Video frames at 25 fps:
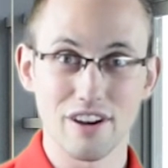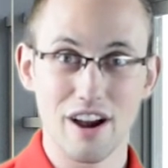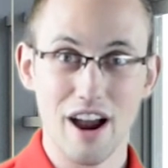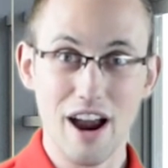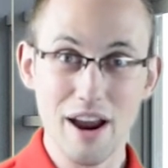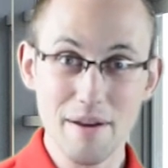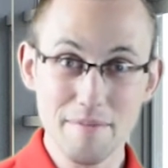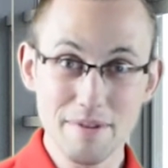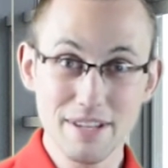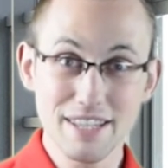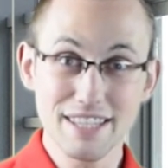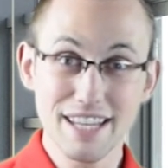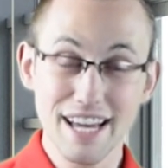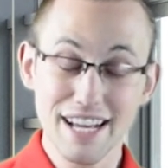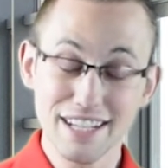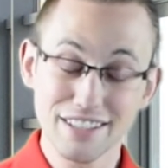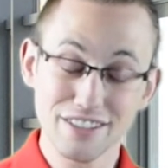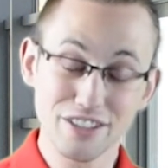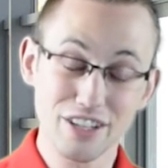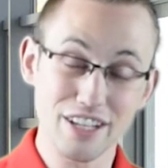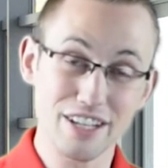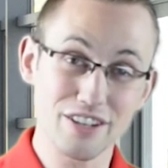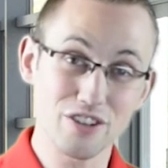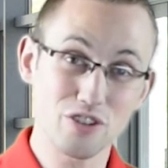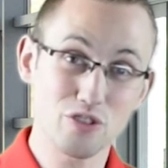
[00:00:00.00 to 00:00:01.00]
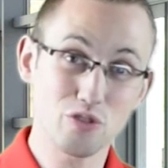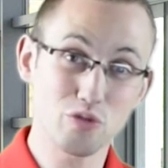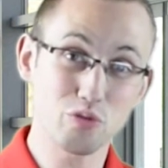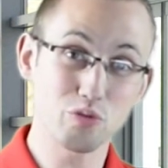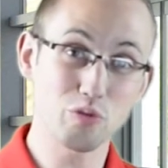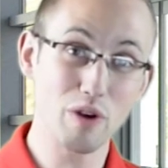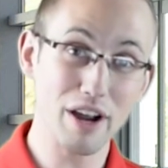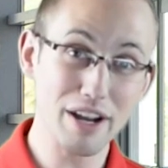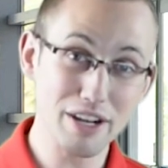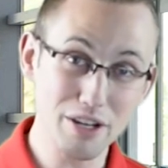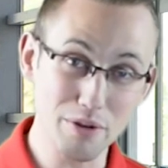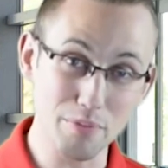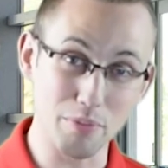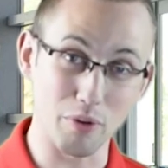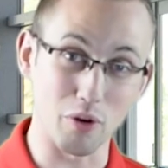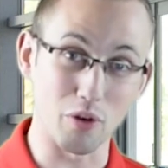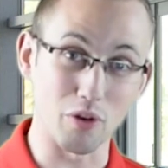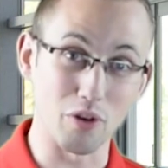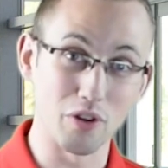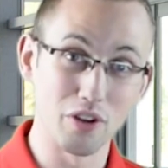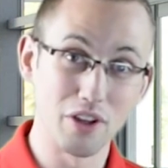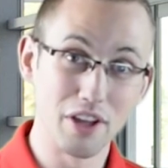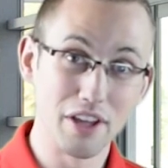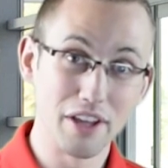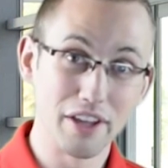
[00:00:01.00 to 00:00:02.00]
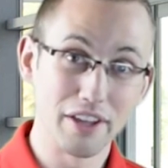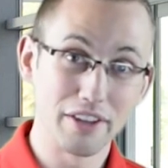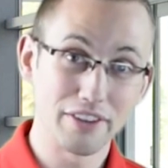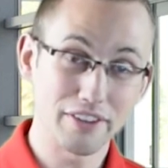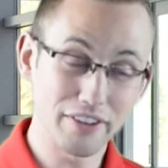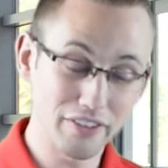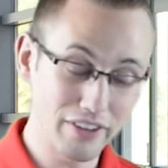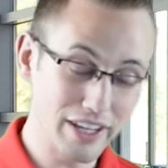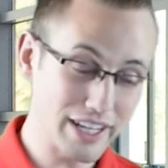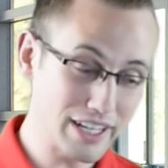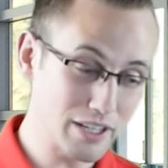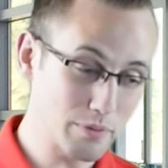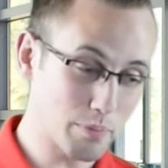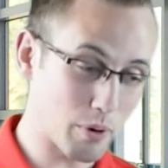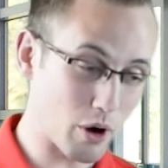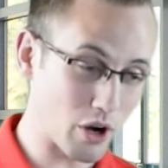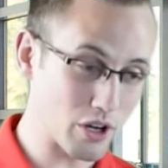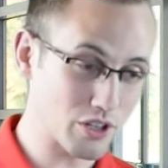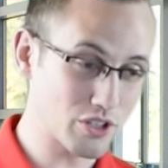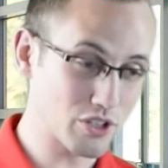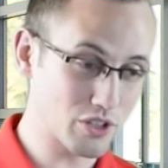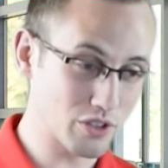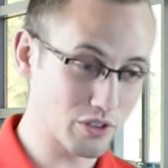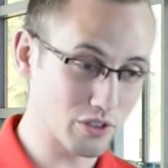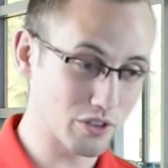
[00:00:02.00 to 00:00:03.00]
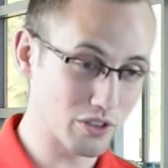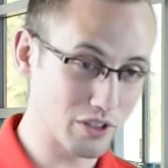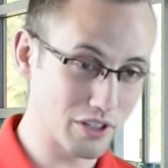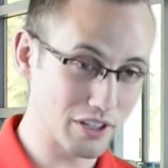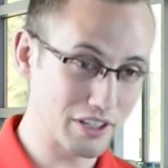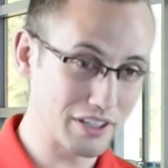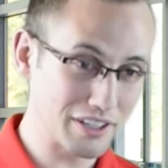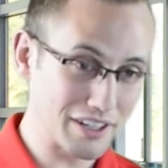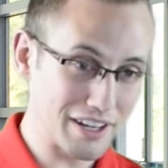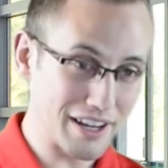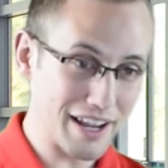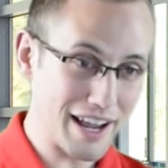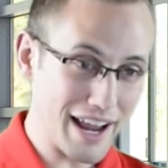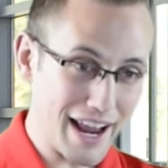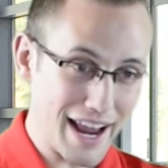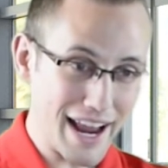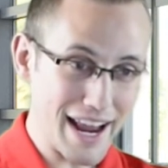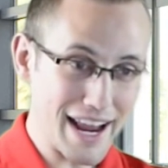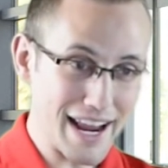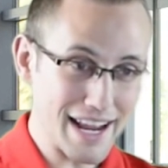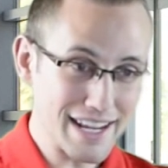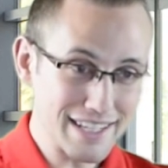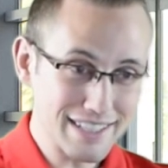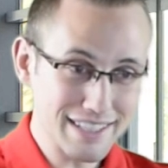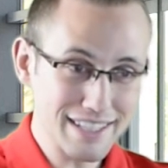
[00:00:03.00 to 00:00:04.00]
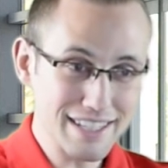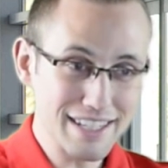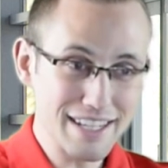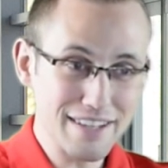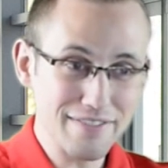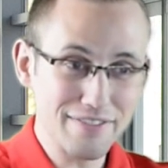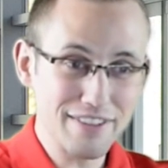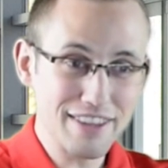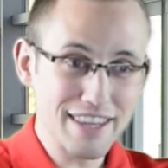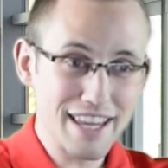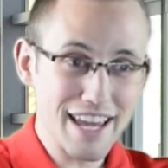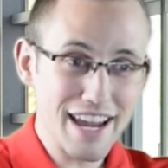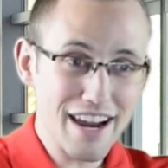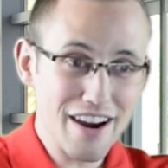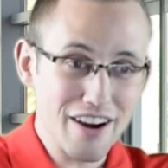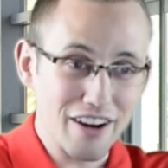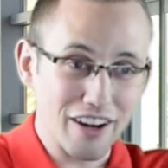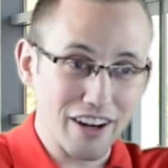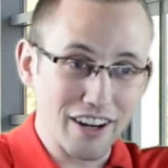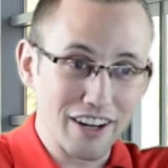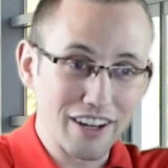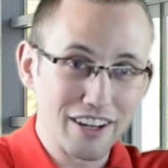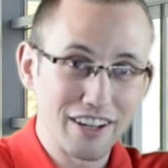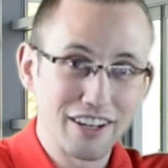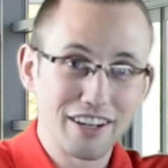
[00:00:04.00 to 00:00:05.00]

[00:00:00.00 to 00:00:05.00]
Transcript: I mean, that's incredible. The lane departure alert isn't even there.